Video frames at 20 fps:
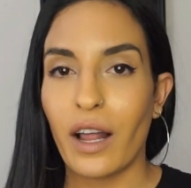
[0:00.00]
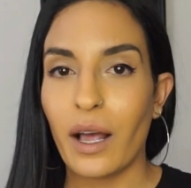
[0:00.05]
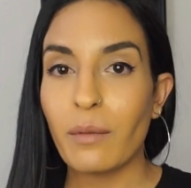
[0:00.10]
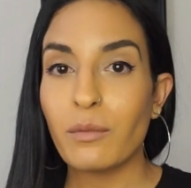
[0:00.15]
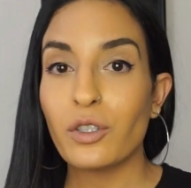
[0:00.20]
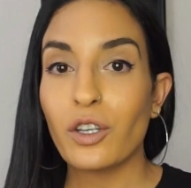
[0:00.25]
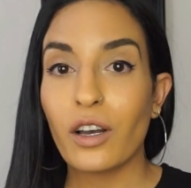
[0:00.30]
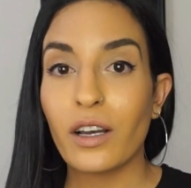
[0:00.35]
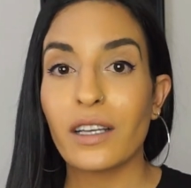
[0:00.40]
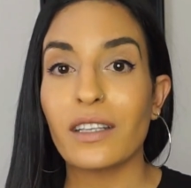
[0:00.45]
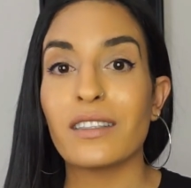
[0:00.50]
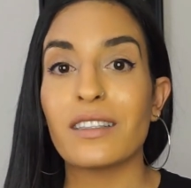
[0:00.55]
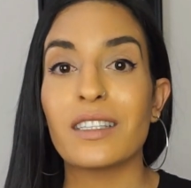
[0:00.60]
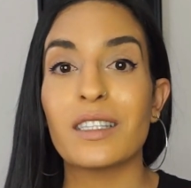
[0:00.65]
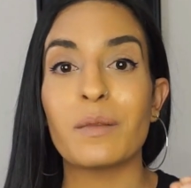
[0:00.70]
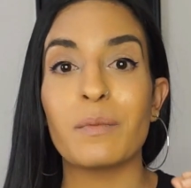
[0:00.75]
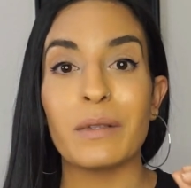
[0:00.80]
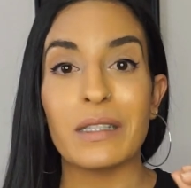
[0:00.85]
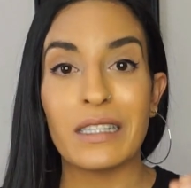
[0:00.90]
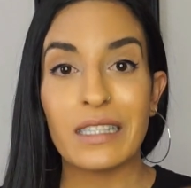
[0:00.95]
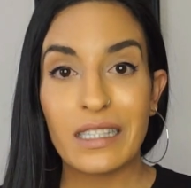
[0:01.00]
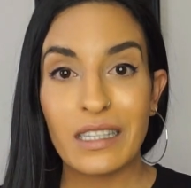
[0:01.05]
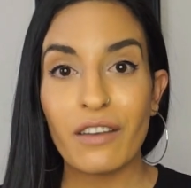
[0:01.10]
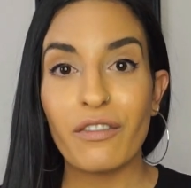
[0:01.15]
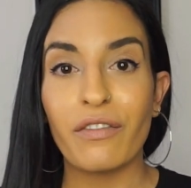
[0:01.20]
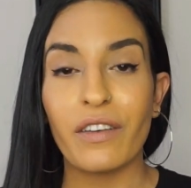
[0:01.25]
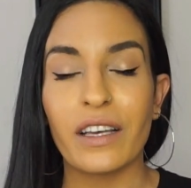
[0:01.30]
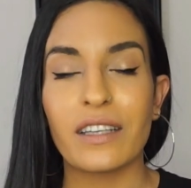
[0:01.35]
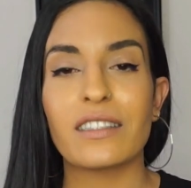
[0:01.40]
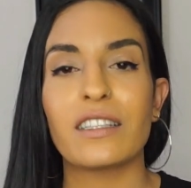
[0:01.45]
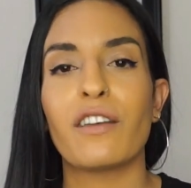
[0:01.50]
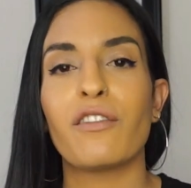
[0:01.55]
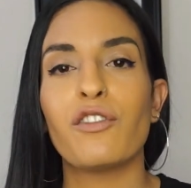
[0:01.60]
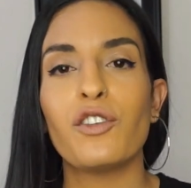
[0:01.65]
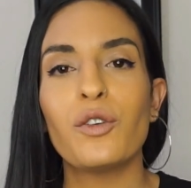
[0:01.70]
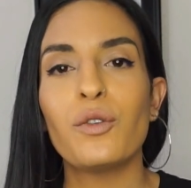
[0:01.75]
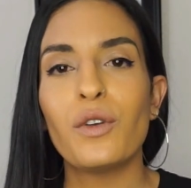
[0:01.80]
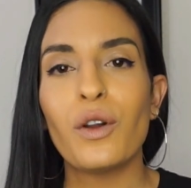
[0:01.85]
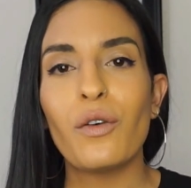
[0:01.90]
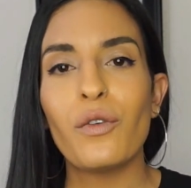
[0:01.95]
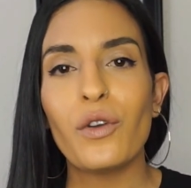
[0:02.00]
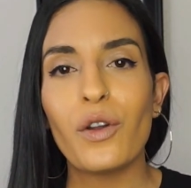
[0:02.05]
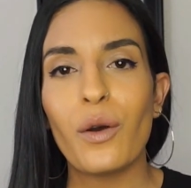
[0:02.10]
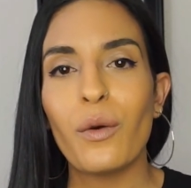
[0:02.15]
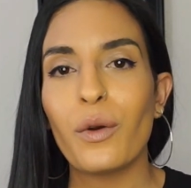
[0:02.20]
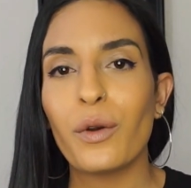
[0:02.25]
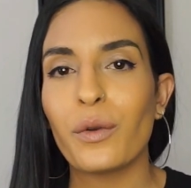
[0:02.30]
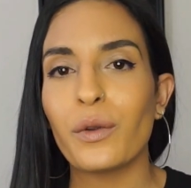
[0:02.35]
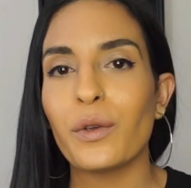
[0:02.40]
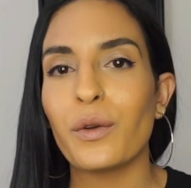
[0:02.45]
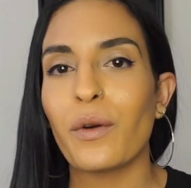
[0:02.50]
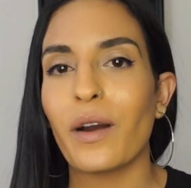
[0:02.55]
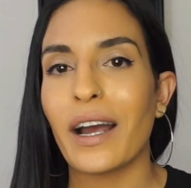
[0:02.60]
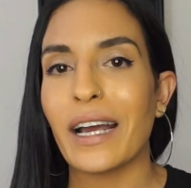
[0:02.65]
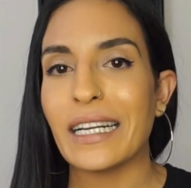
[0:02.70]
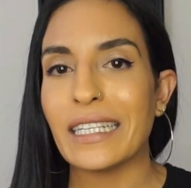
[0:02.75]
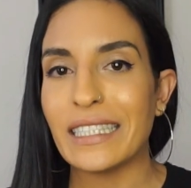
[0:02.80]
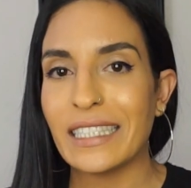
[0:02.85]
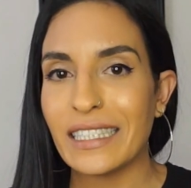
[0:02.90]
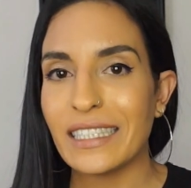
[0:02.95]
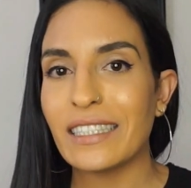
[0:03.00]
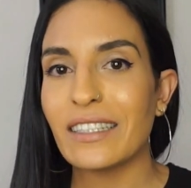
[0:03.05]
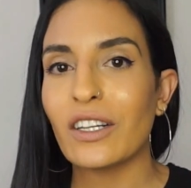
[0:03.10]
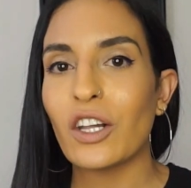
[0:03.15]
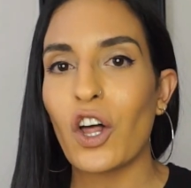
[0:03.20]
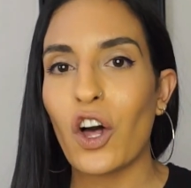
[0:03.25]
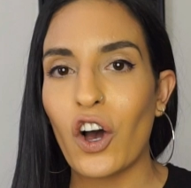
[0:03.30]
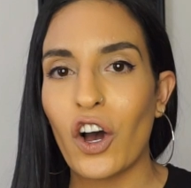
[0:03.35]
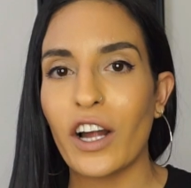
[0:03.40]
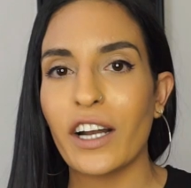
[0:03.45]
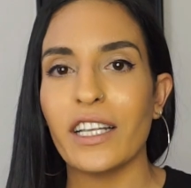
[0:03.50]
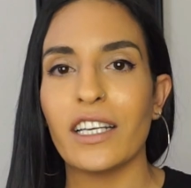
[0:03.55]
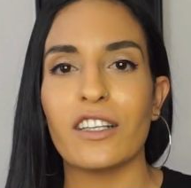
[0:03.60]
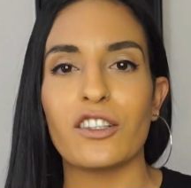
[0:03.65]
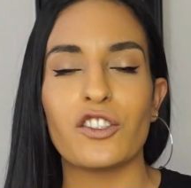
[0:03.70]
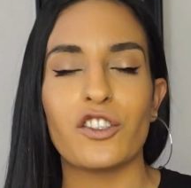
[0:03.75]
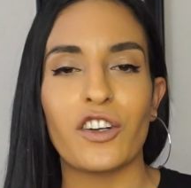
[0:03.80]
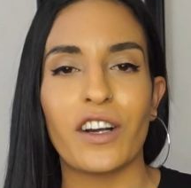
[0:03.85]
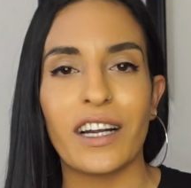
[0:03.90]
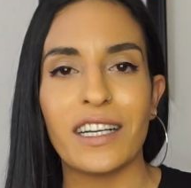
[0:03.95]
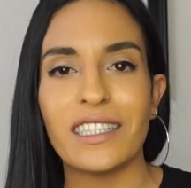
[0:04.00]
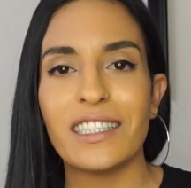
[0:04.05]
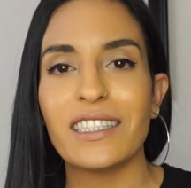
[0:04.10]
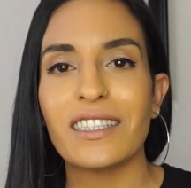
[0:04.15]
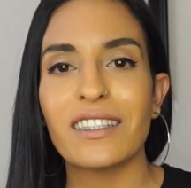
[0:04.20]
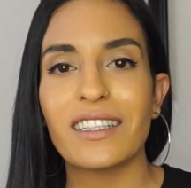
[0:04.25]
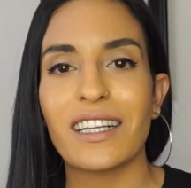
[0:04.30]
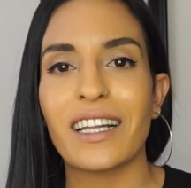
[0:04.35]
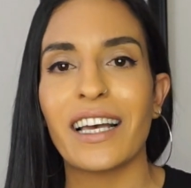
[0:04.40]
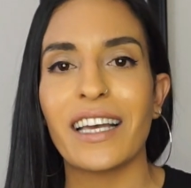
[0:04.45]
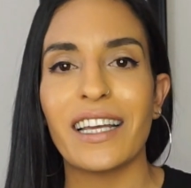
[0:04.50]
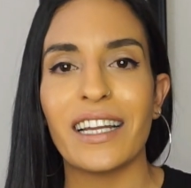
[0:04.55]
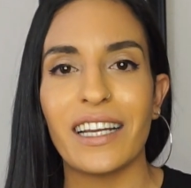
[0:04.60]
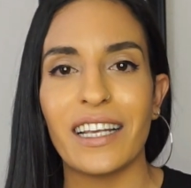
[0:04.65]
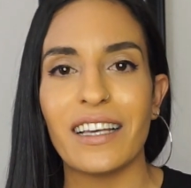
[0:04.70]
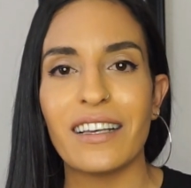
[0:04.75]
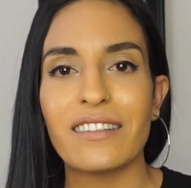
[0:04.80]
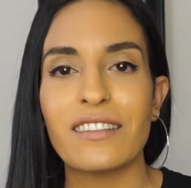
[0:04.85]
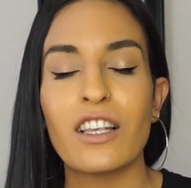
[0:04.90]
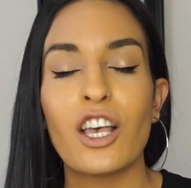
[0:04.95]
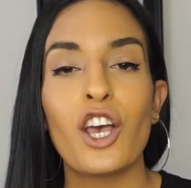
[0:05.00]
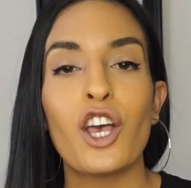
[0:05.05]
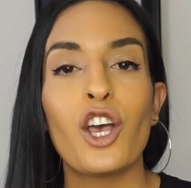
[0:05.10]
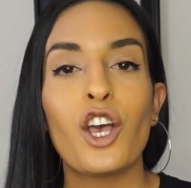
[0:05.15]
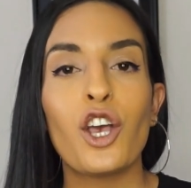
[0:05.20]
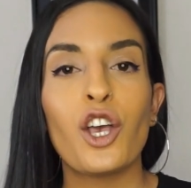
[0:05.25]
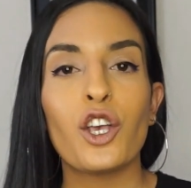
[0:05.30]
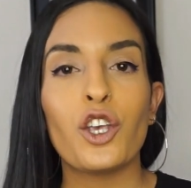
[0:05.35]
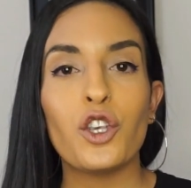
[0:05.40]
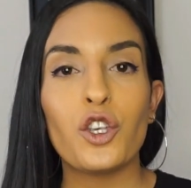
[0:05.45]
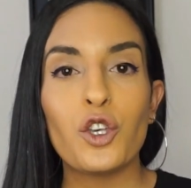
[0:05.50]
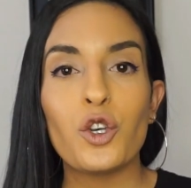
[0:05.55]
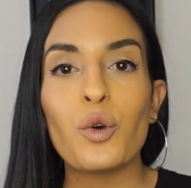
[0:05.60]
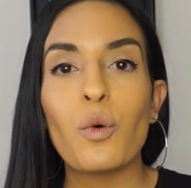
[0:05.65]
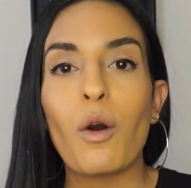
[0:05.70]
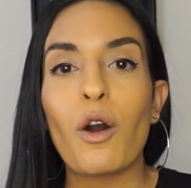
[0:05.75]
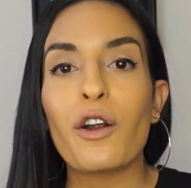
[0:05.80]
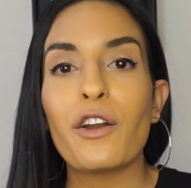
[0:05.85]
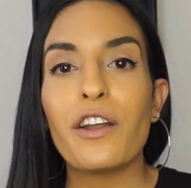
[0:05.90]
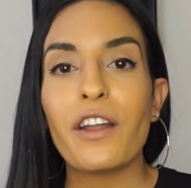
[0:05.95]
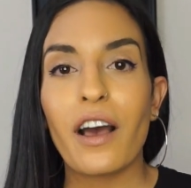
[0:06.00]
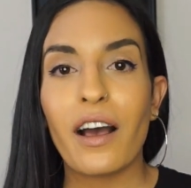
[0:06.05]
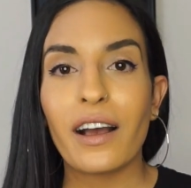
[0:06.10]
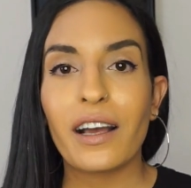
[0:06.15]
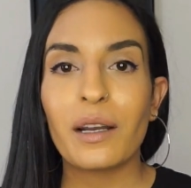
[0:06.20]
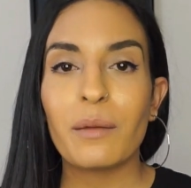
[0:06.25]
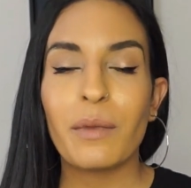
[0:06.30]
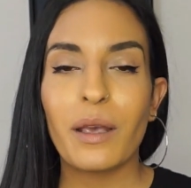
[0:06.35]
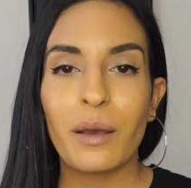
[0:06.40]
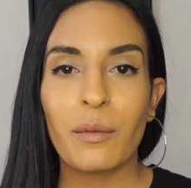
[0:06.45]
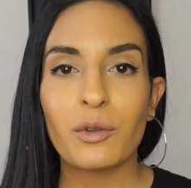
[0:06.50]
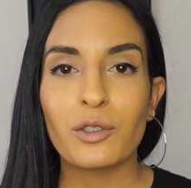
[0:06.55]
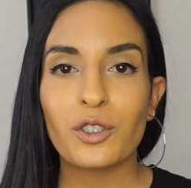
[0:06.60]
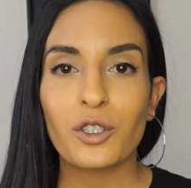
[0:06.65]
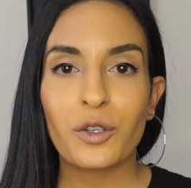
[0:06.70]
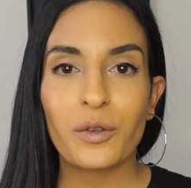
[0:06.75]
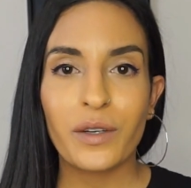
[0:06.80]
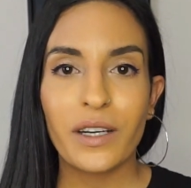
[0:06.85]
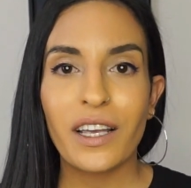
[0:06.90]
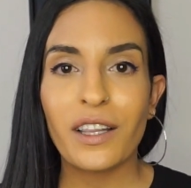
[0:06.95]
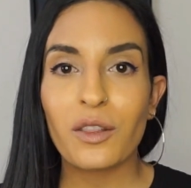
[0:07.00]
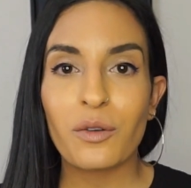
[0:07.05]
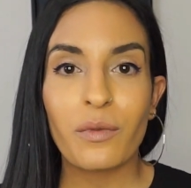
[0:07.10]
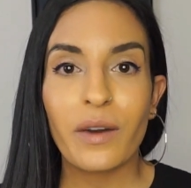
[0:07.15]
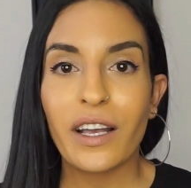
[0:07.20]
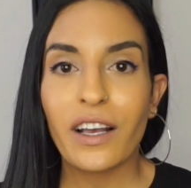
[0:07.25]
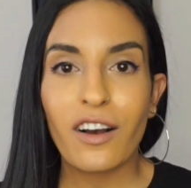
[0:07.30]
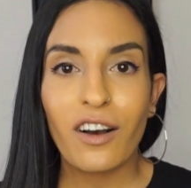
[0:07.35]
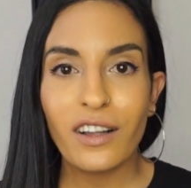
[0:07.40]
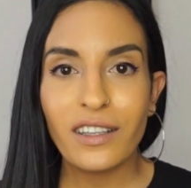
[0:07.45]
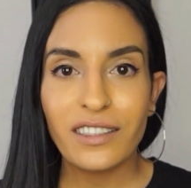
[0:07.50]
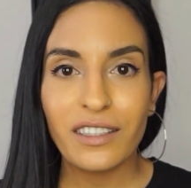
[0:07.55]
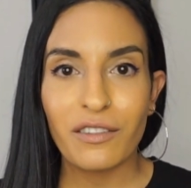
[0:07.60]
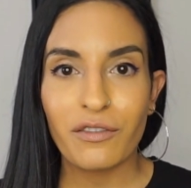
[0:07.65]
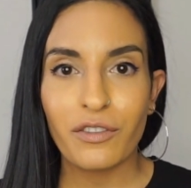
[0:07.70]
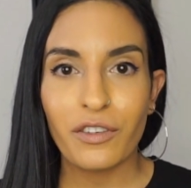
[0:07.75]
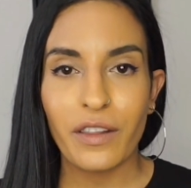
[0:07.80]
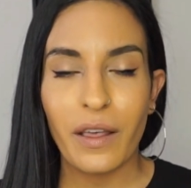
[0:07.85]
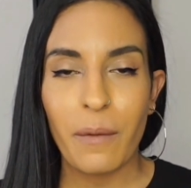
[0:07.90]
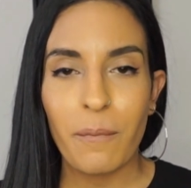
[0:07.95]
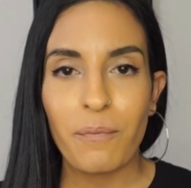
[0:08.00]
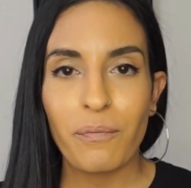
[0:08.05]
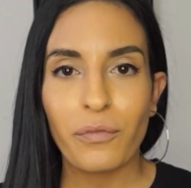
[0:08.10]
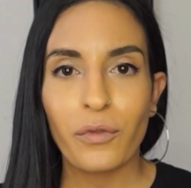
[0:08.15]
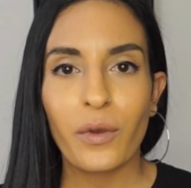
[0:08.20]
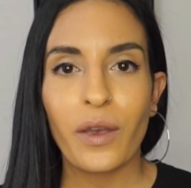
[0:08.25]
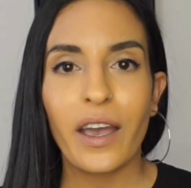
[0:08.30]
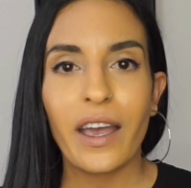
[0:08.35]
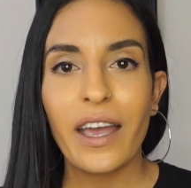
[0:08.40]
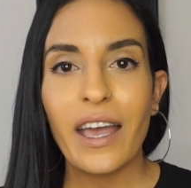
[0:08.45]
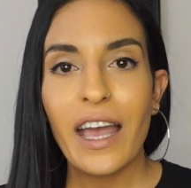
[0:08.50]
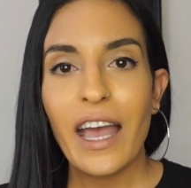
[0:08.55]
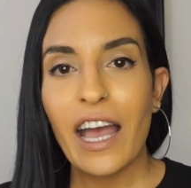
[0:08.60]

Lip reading: I'm talking specifics. If you don't know who your ideal audience, your ideal client is, you are not going to be able to create the right content for them, okay?